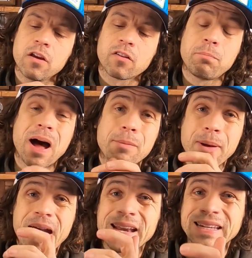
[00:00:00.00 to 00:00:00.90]
Spot
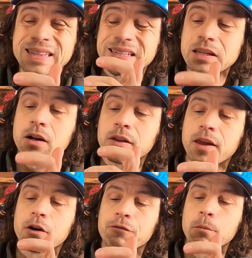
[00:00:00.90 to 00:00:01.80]
padding in the tongue
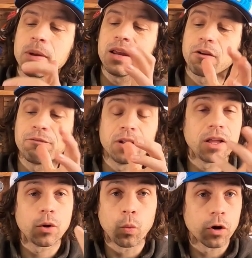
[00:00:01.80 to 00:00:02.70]
there, for me, I feel
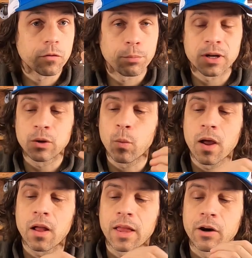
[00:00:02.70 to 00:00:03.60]
like works pretty well.